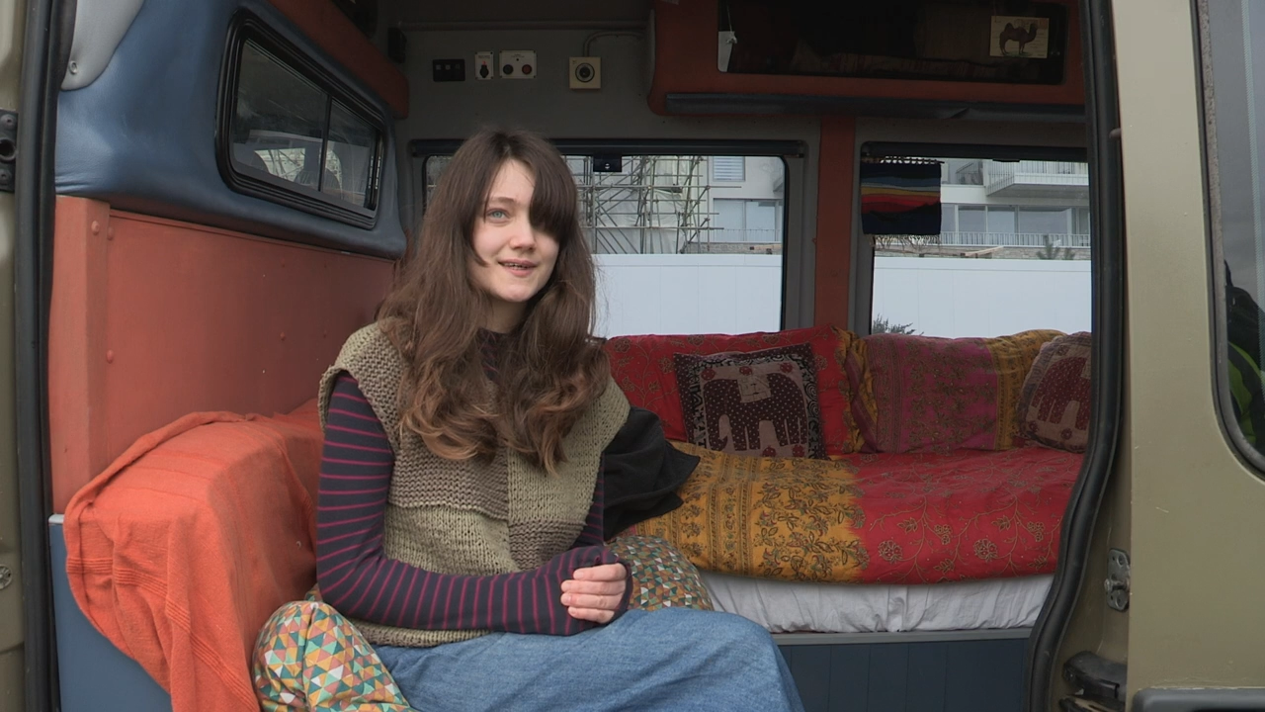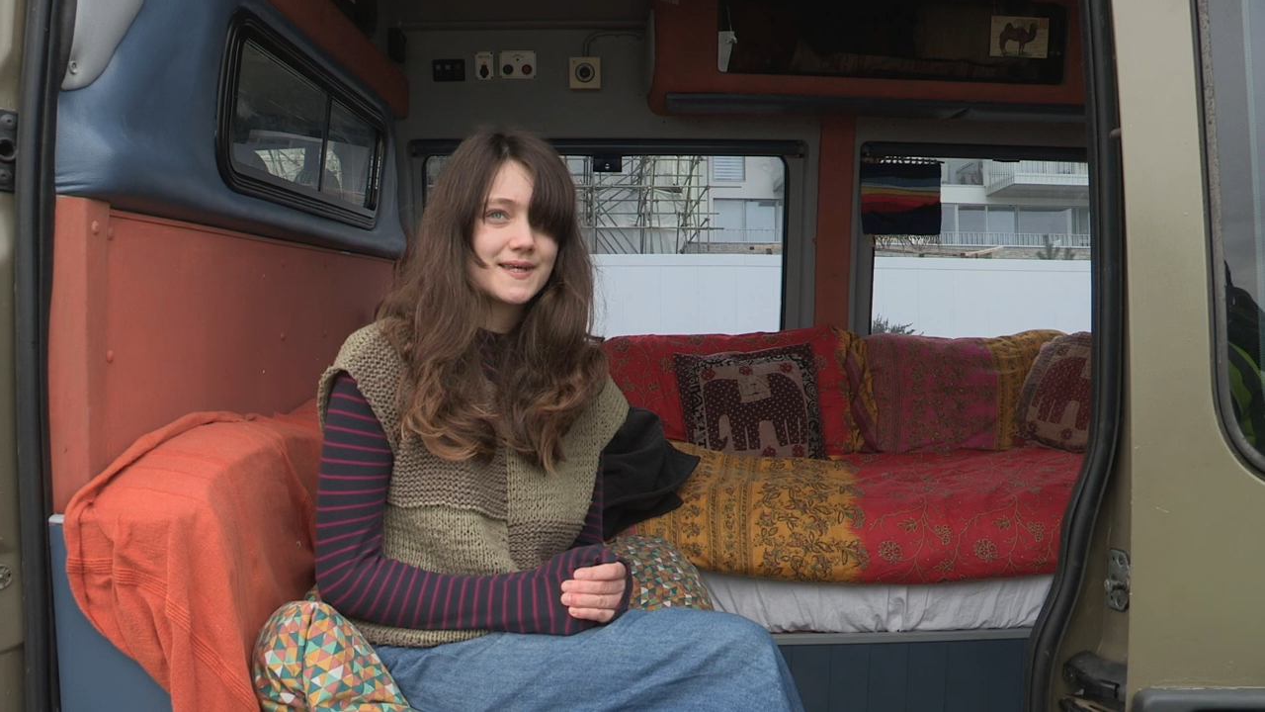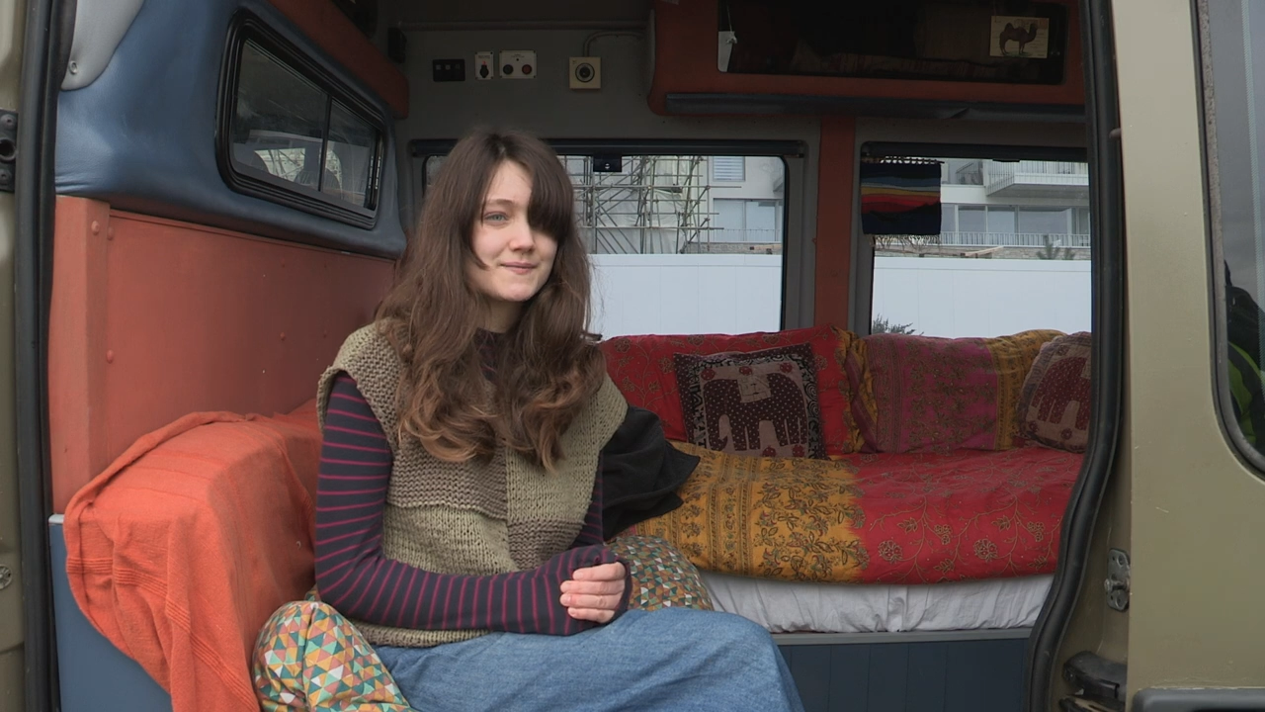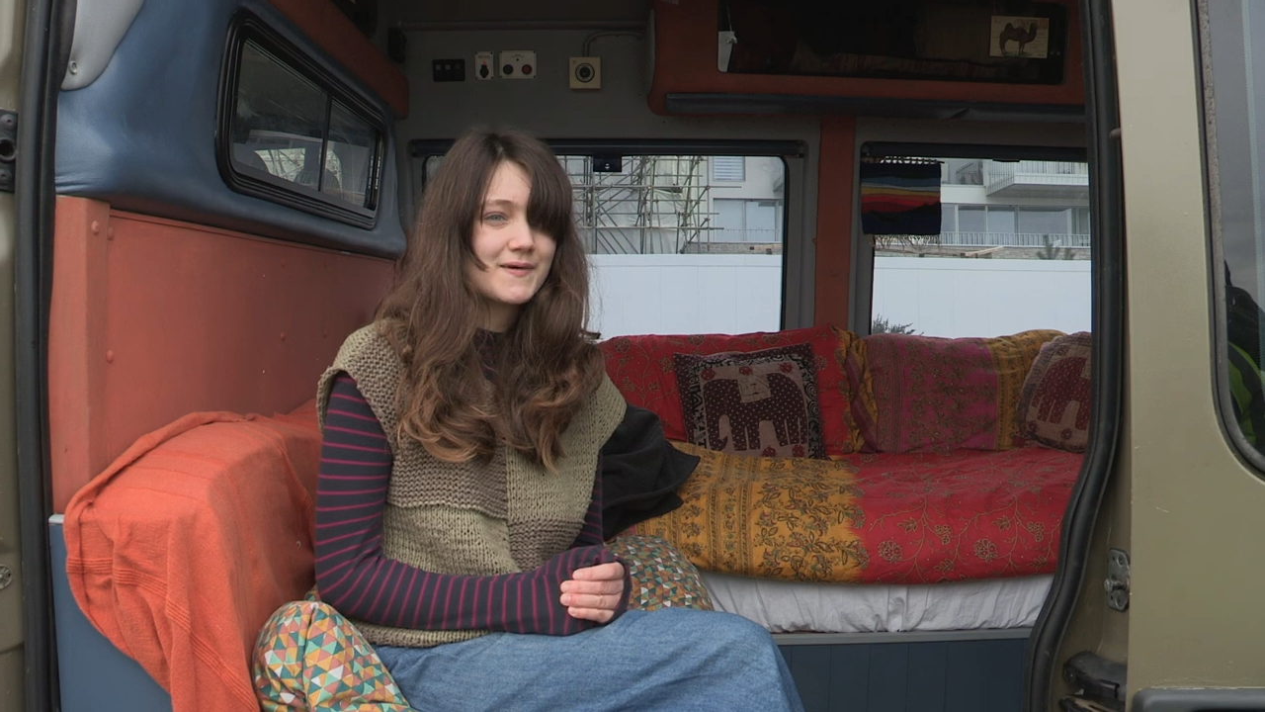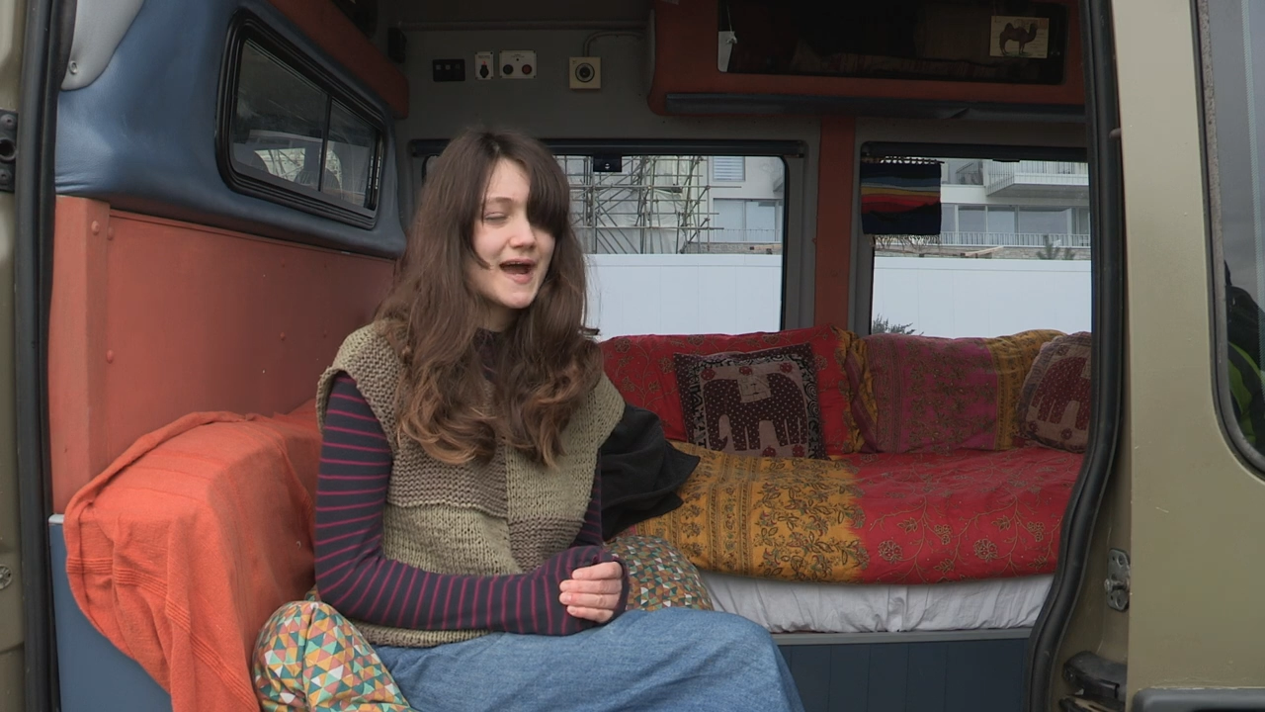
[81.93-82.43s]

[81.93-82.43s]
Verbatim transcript: in my